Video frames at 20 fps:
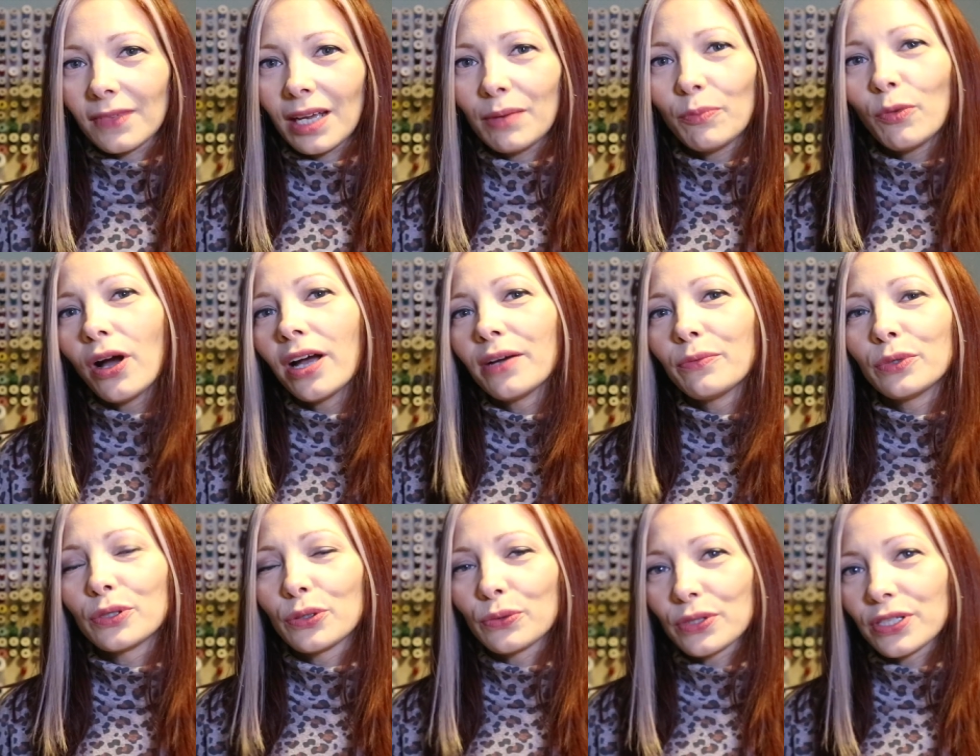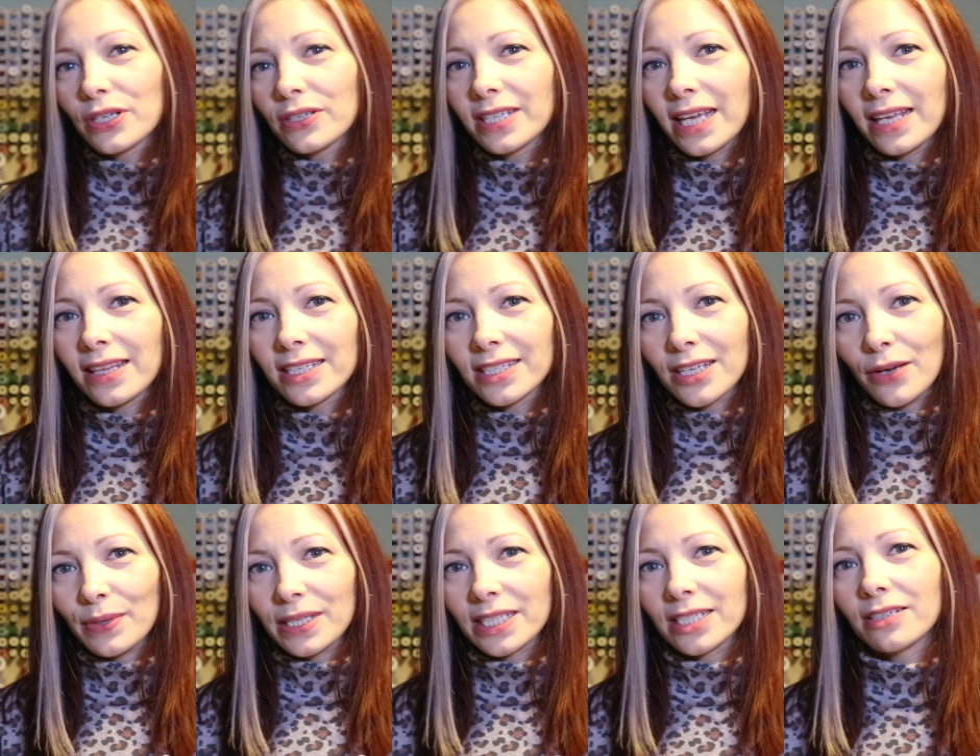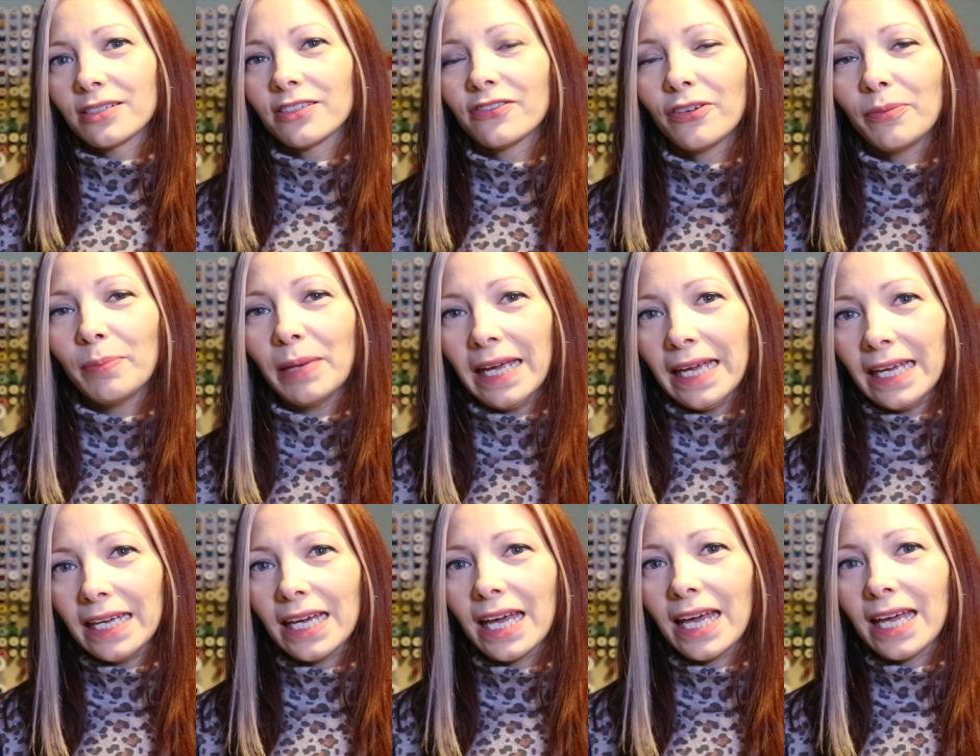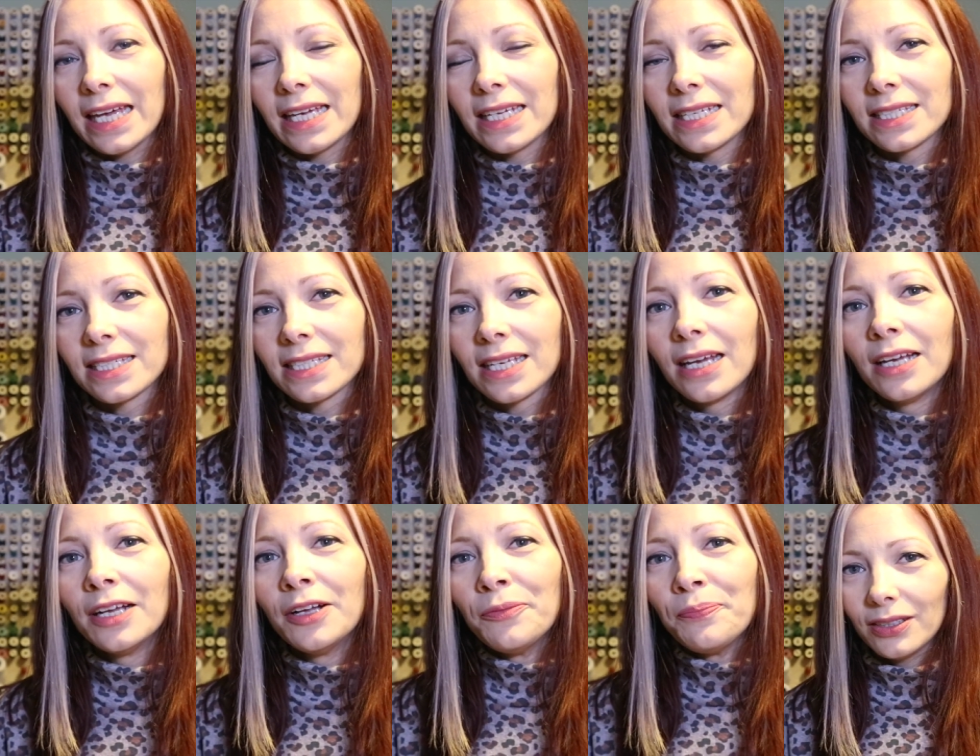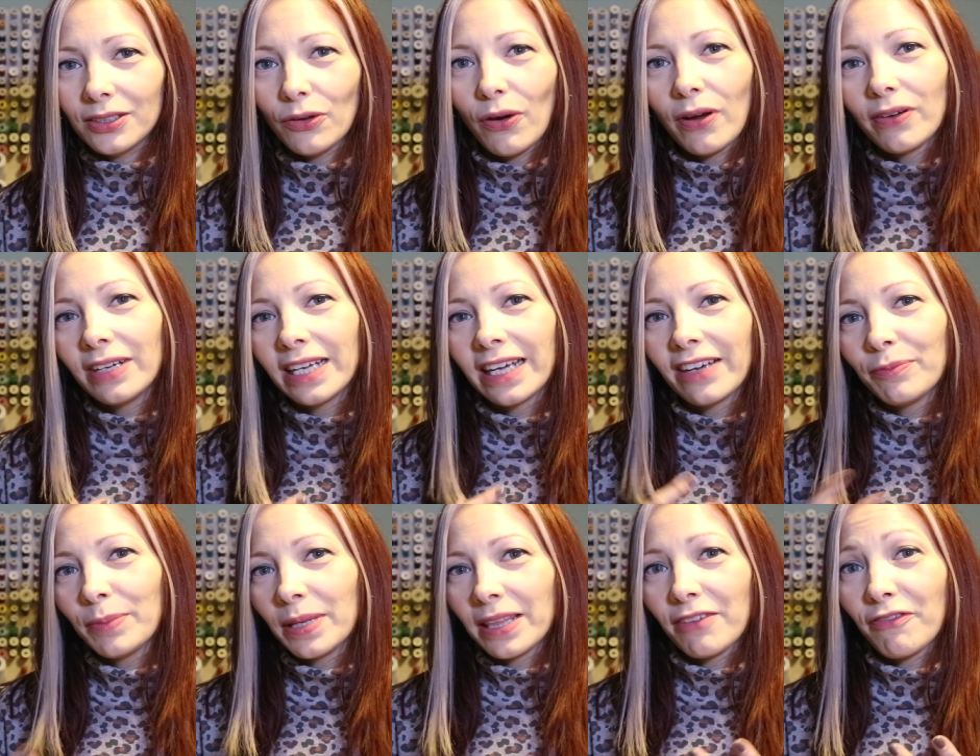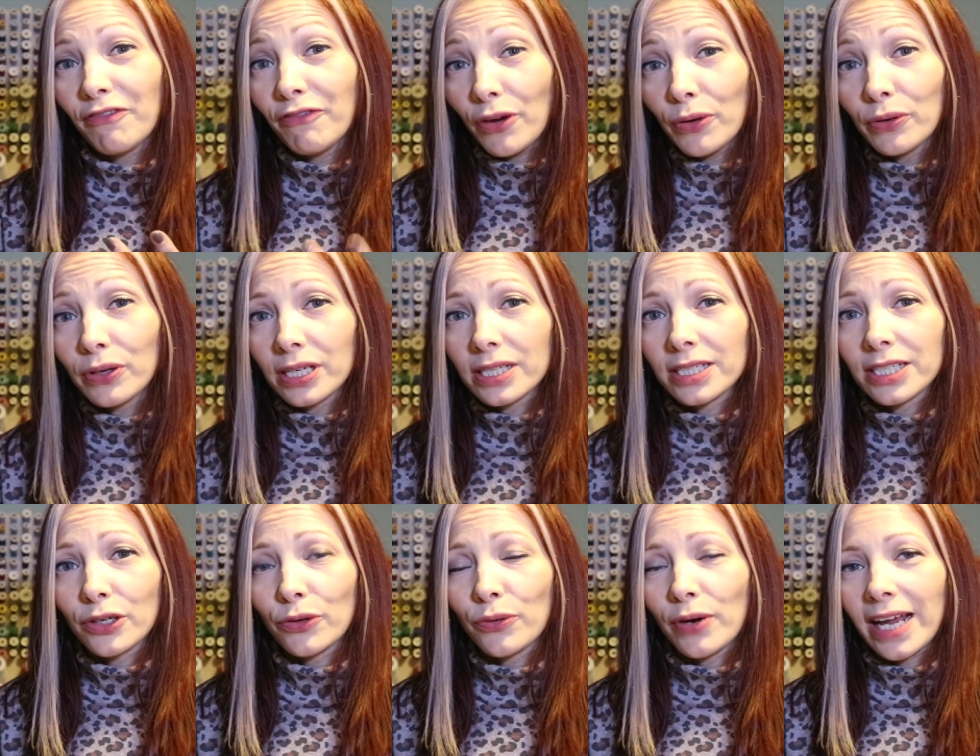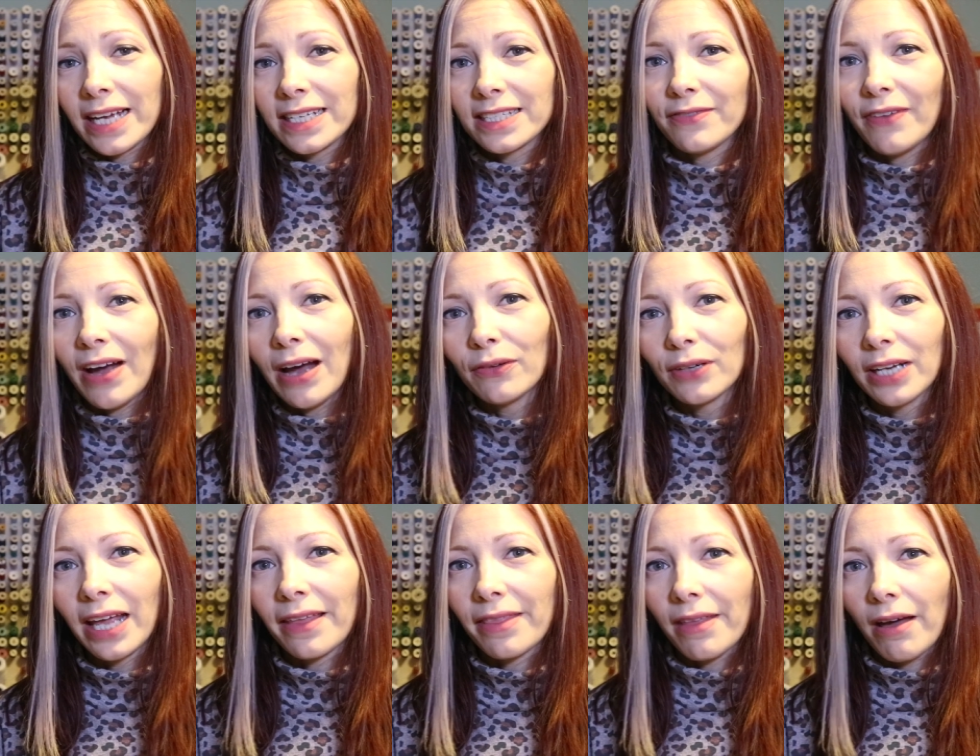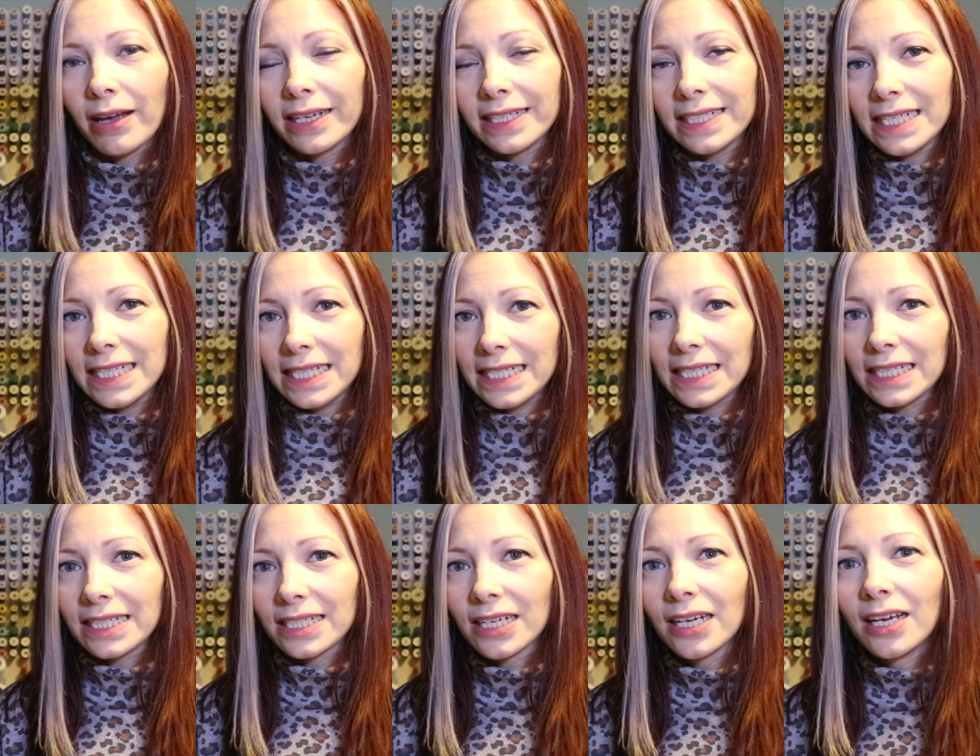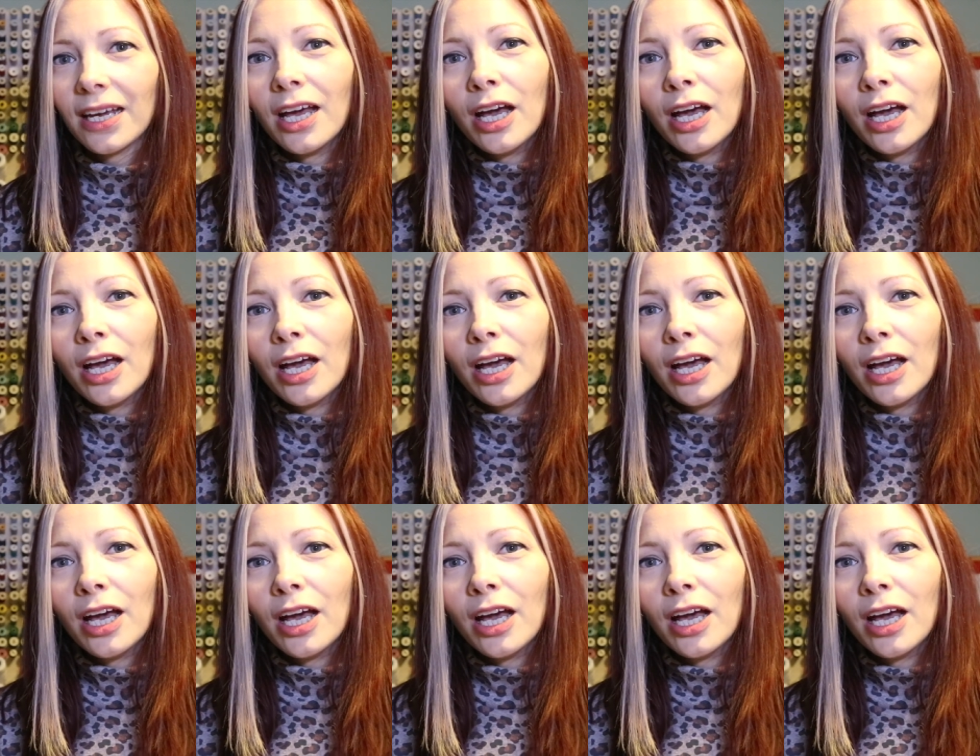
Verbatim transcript: And what I would also say that sewing's done for me is not only give me the focus and creative outlet that I needed,